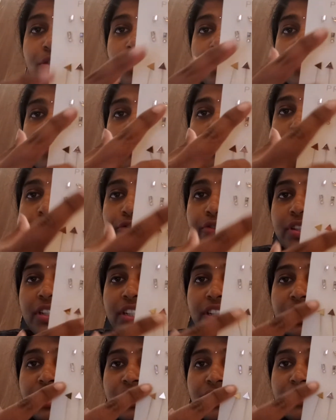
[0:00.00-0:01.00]
So you have
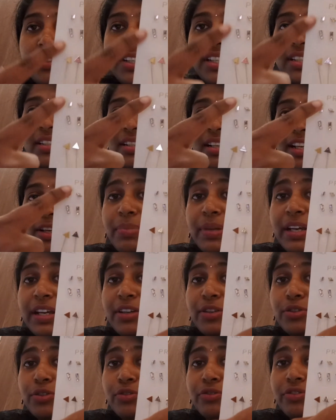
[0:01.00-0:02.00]
different earrings, like
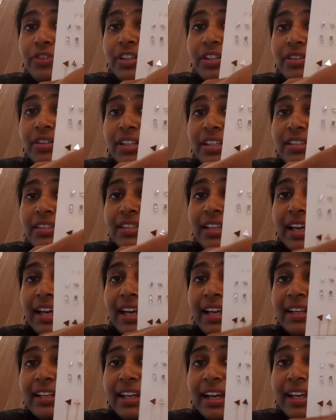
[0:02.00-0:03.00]
pairs of earrings,
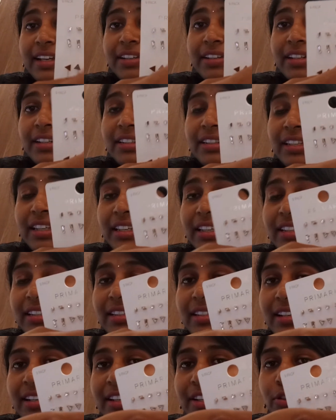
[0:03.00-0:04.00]
and I really think
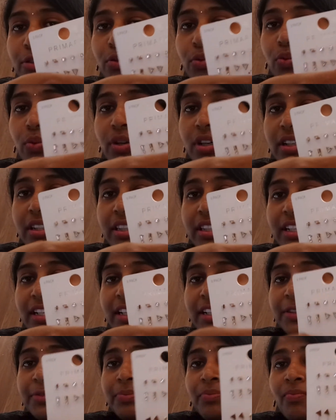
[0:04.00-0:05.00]
it's like worth
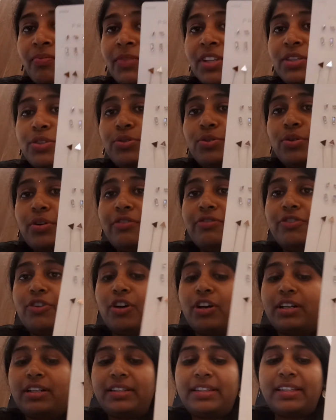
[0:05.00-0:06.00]
it. So I've
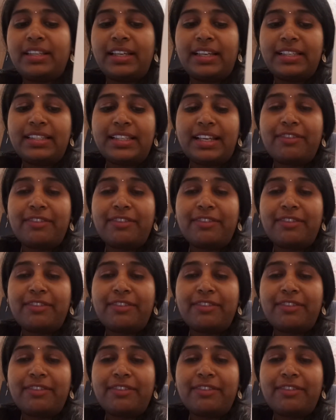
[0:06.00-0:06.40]
got this.